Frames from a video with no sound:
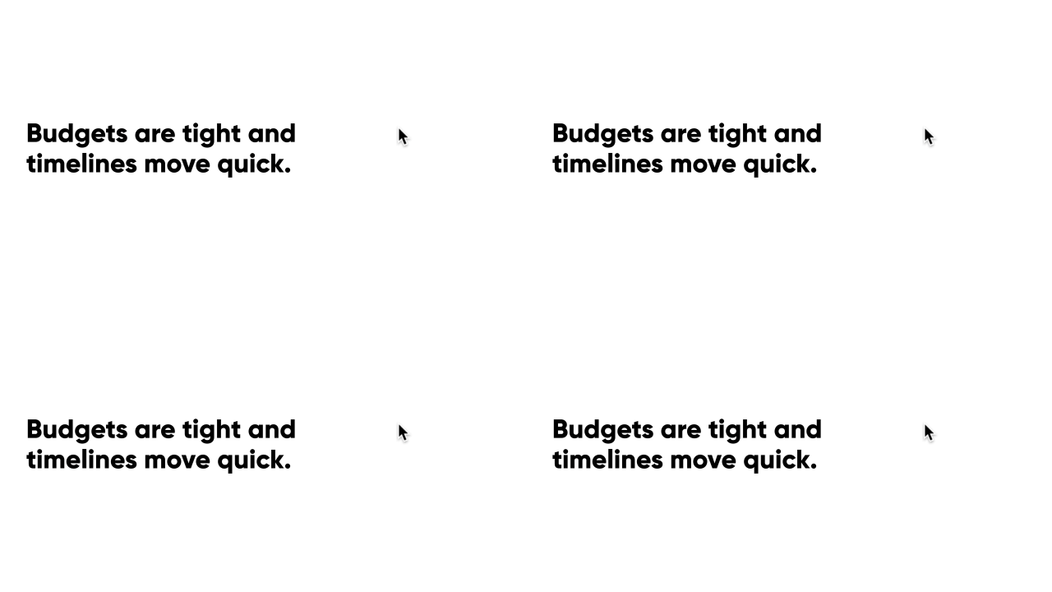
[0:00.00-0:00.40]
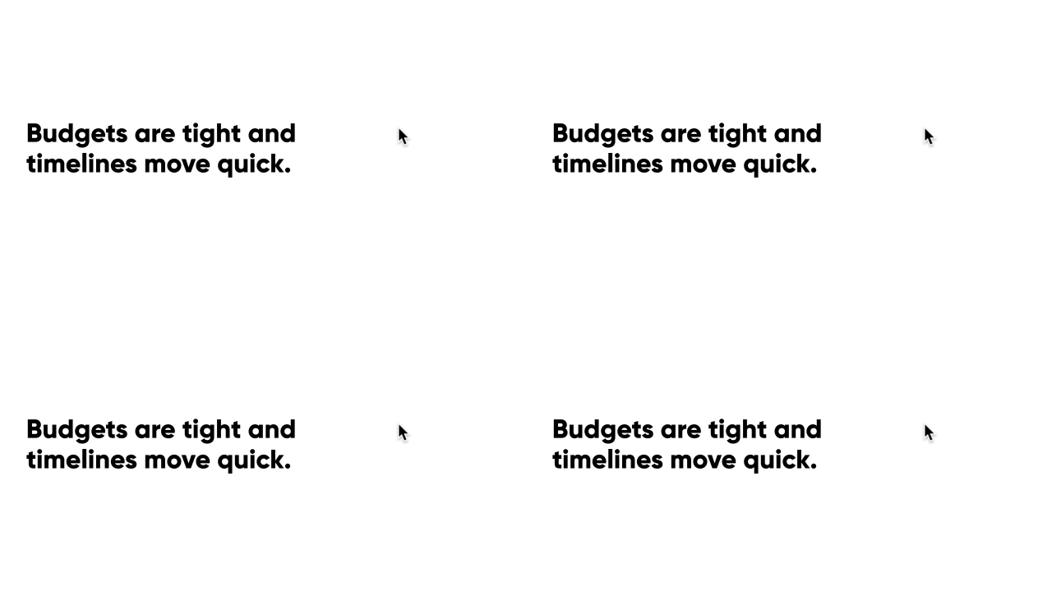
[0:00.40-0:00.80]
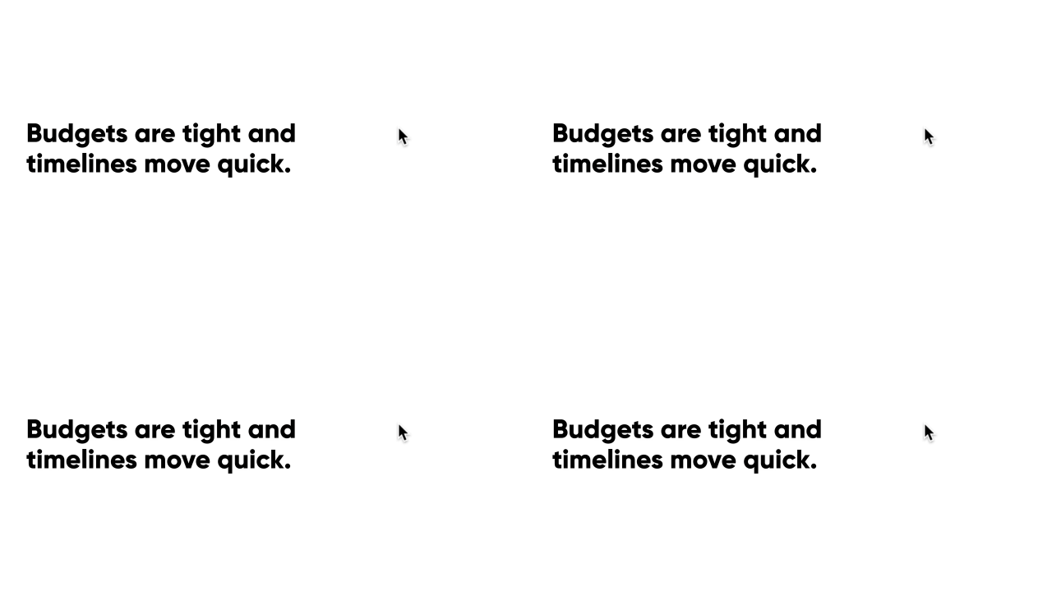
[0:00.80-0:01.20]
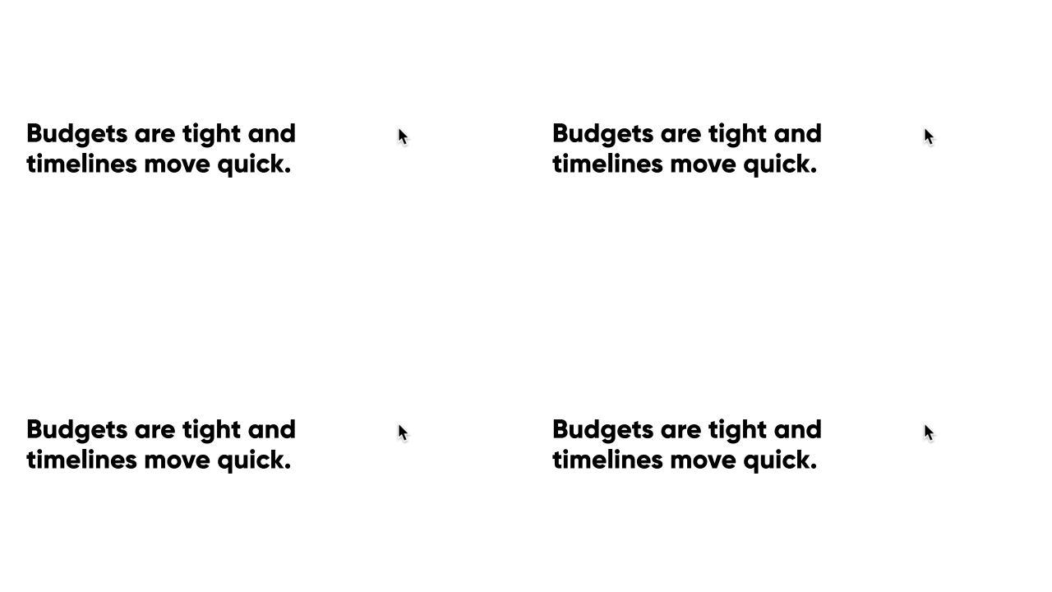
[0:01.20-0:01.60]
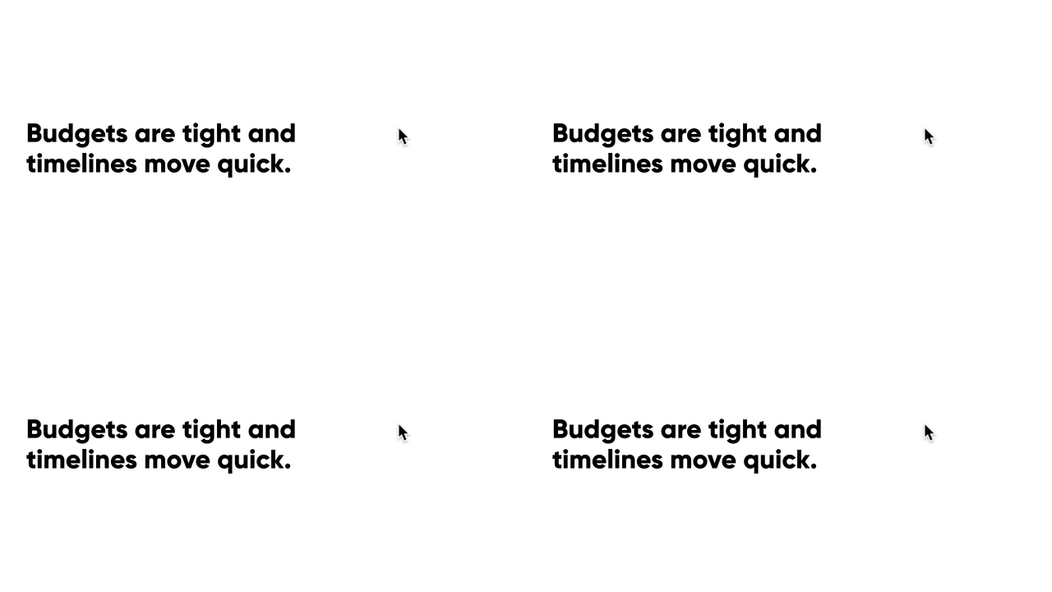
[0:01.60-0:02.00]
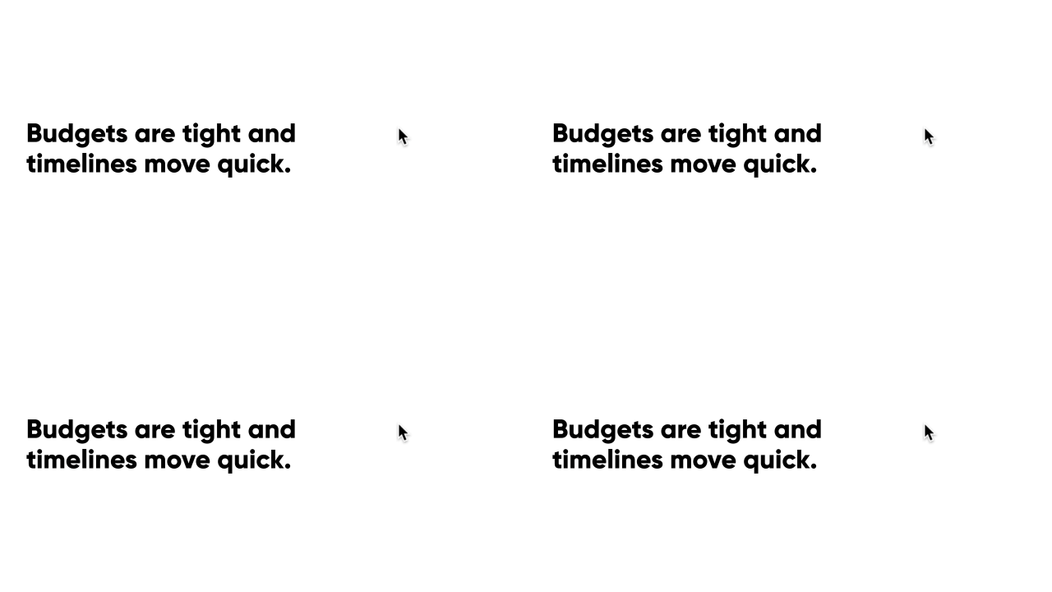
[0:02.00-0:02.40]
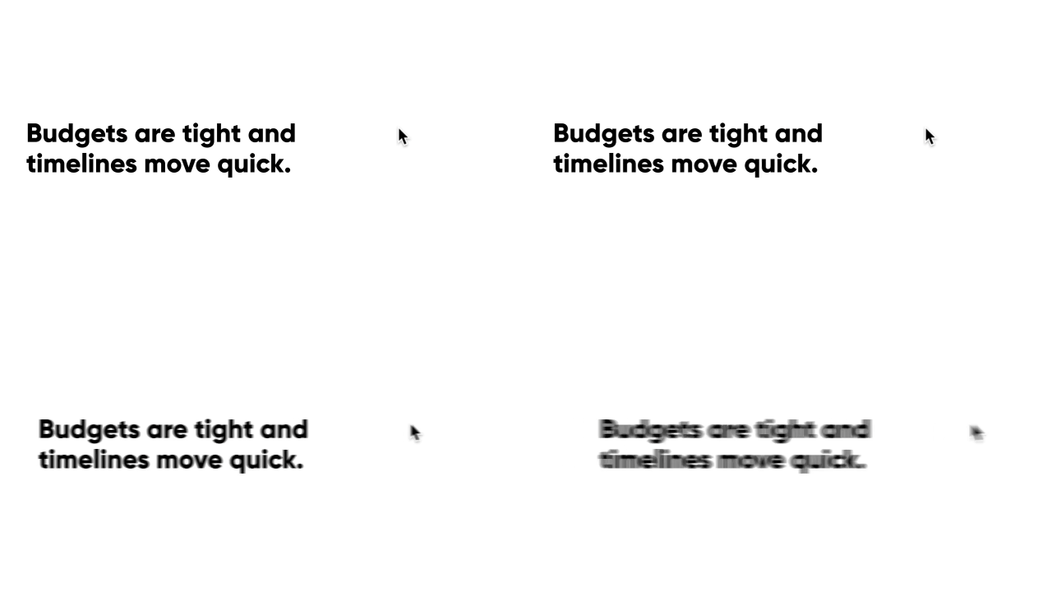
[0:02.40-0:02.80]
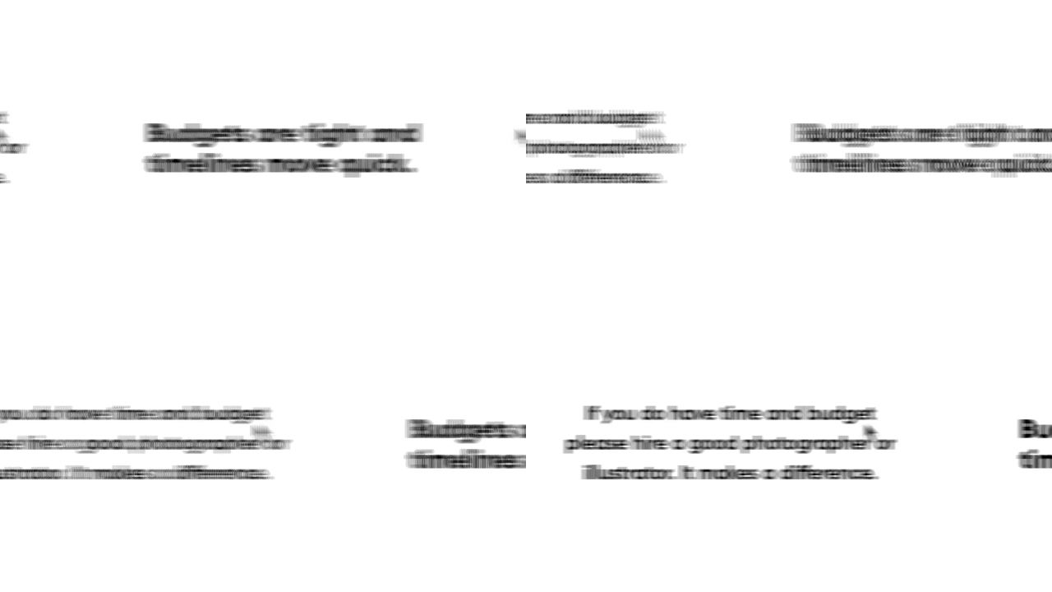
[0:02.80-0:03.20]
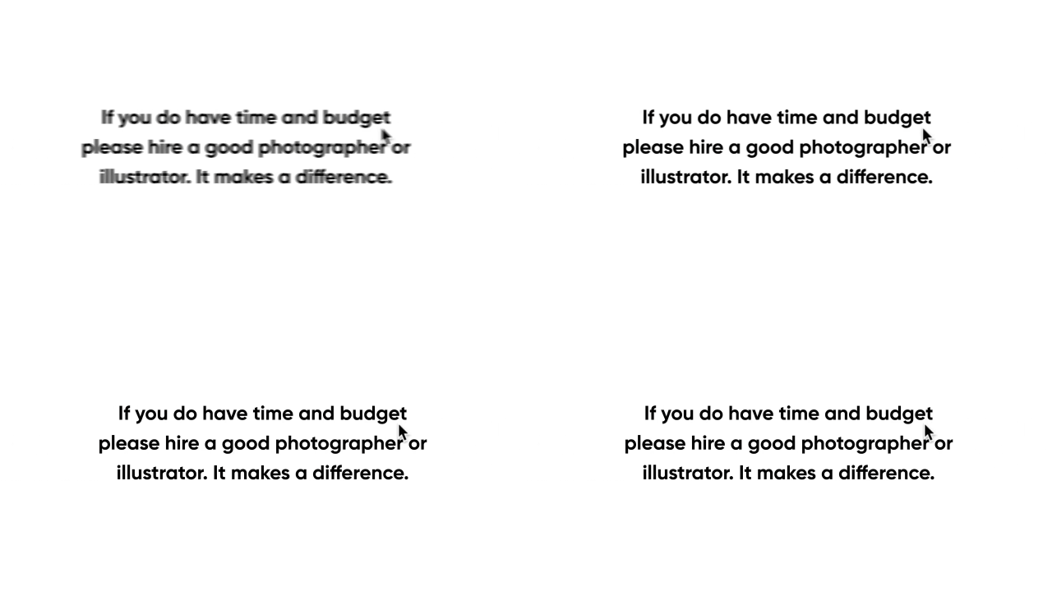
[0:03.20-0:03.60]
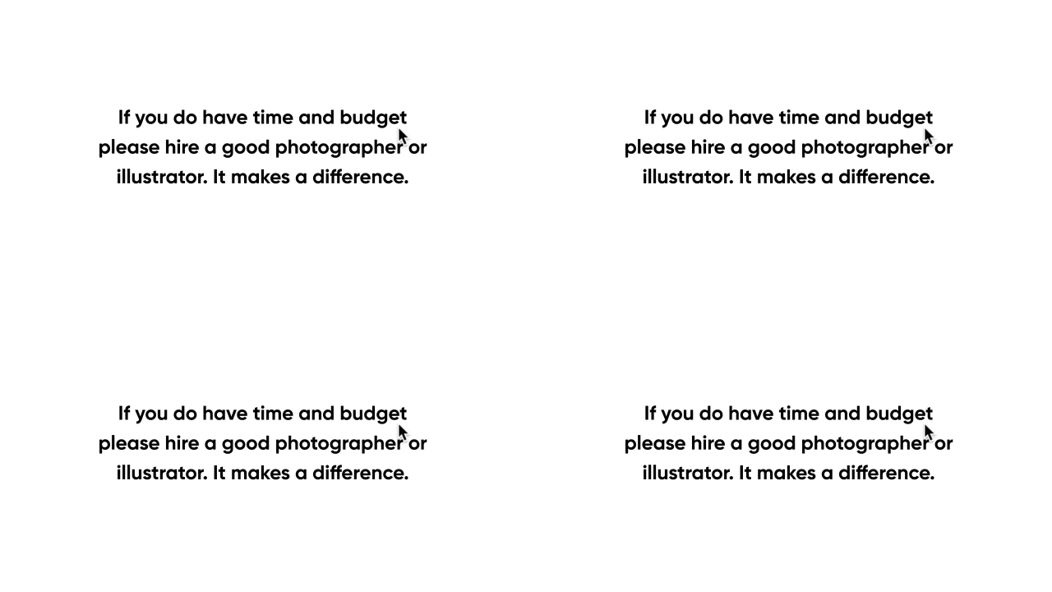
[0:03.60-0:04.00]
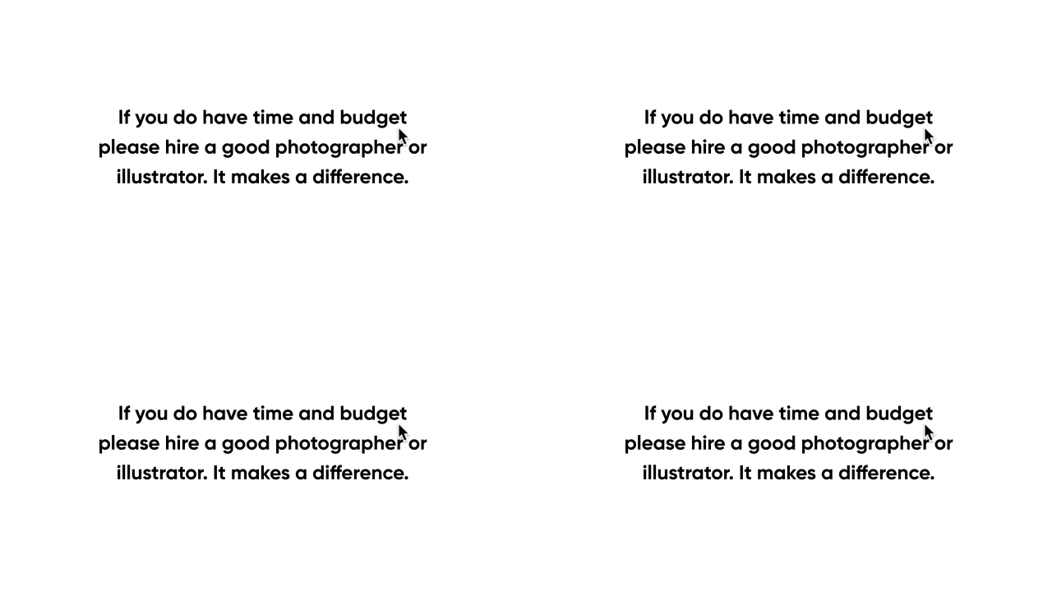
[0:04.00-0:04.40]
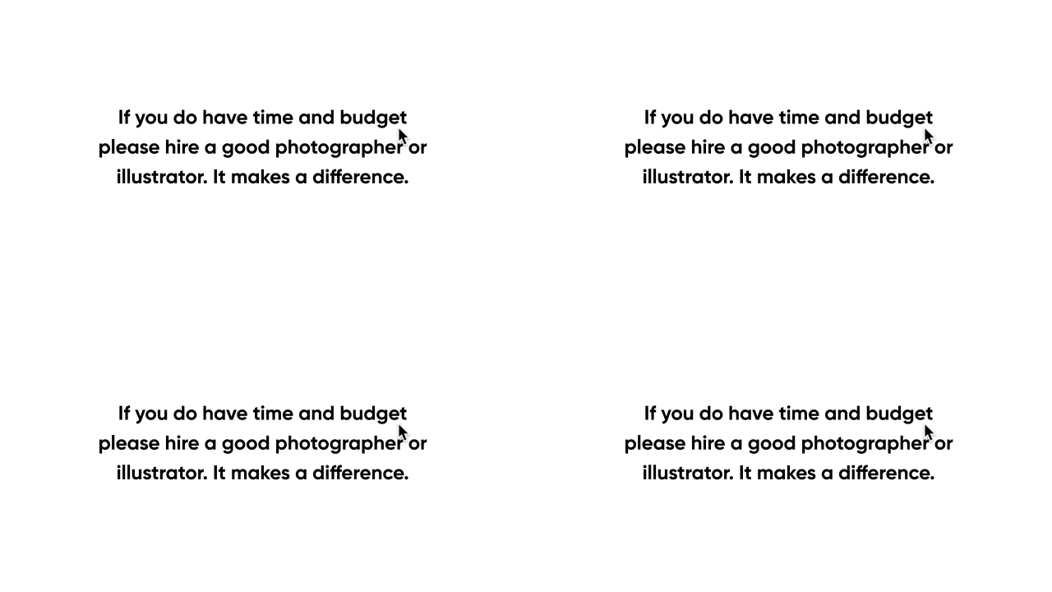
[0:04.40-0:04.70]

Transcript: Nobody's mouth can be seen.